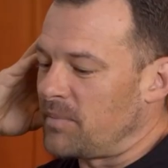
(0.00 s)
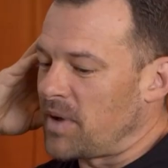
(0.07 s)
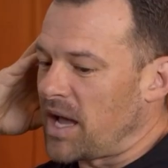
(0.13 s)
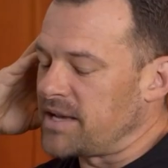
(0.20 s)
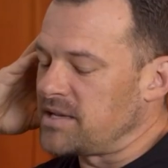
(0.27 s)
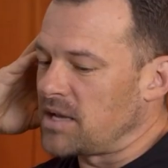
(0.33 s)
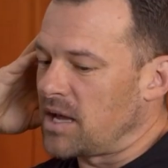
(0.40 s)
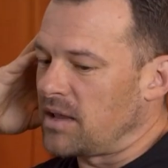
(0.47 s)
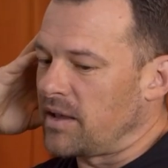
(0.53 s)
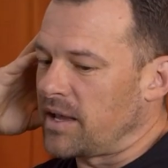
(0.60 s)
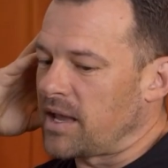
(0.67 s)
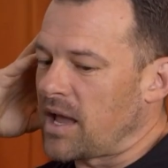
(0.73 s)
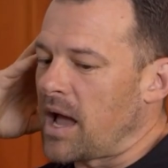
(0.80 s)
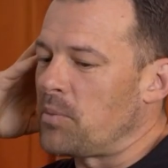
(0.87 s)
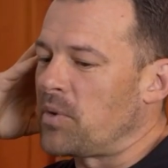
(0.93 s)

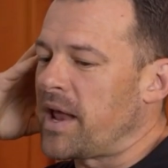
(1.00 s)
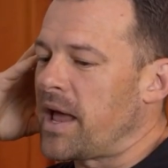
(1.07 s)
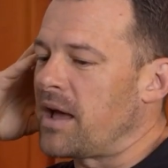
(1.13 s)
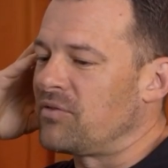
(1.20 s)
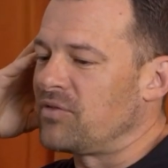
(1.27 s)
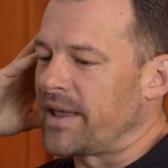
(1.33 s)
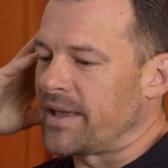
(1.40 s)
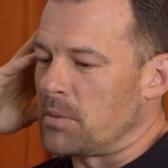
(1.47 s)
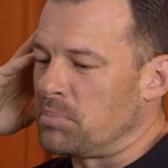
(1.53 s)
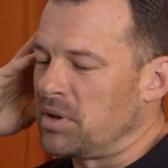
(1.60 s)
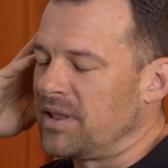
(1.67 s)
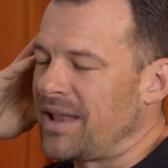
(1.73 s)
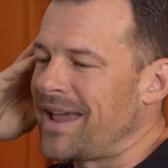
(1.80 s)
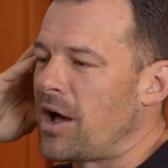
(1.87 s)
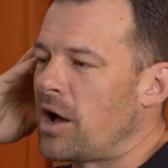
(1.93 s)
want to have like a
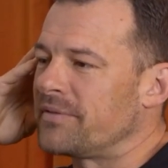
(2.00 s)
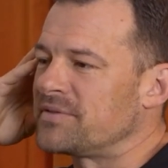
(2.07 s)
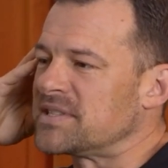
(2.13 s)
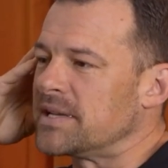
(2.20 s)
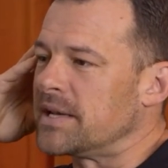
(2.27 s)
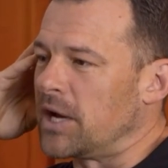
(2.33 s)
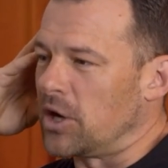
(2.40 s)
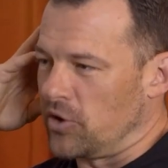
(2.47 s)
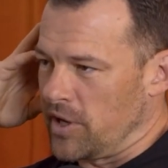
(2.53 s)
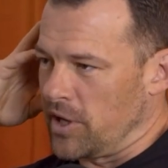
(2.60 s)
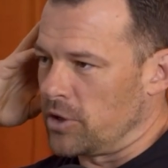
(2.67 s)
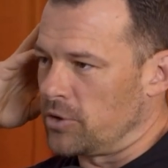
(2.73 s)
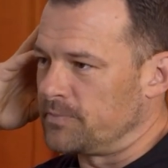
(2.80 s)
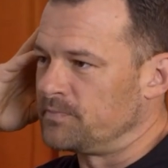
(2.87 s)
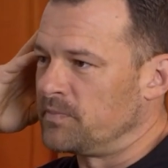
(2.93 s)
playoff
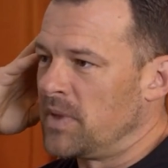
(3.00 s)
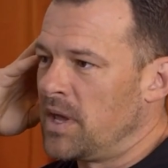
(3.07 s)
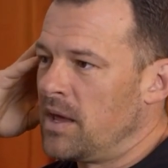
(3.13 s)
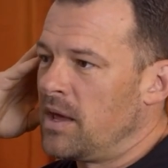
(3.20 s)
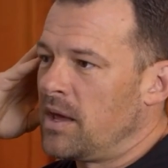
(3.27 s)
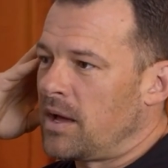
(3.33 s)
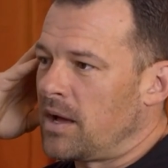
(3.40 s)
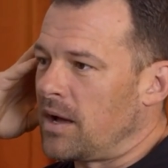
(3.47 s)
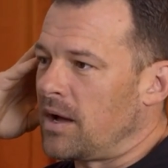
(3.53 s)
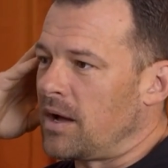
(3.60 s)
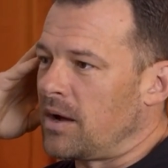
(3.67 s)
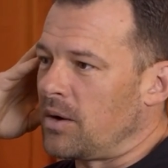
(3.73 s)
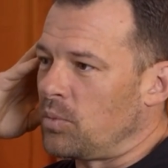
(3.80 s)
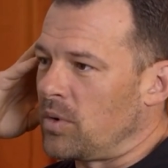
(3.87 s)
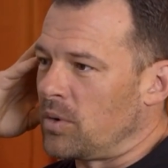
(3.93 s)
scenario
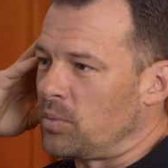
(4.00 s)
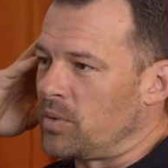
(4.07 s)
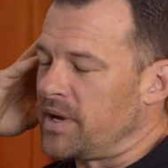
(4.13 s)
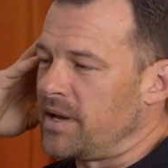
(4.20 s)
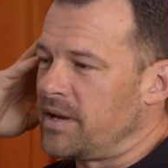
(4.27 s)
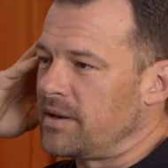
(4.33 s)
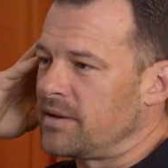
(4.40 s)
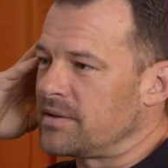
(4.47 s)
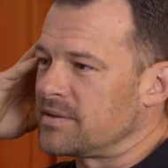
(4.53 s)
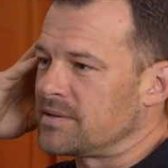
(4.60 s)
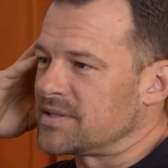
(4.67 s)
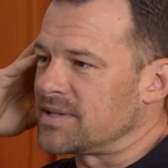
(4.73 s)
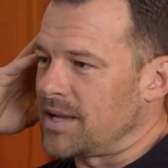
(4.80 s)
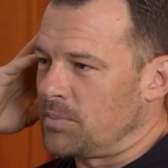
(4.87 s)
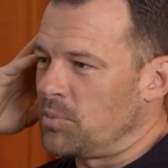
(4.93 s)
where we
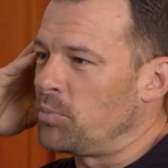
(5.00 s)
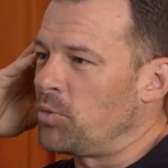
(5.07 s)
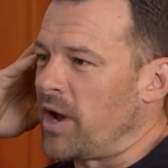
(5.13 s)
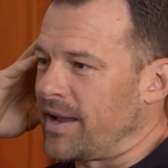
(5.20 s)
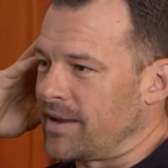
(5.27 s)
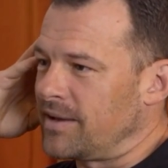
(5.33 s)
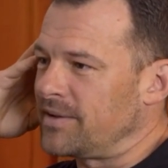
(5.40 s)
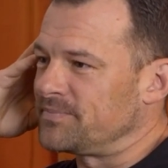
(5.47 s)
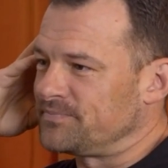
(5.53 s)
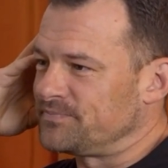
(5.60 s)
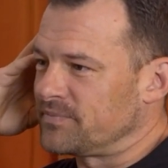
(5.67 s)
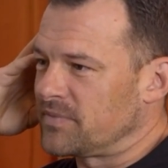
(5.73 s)
set up a bracket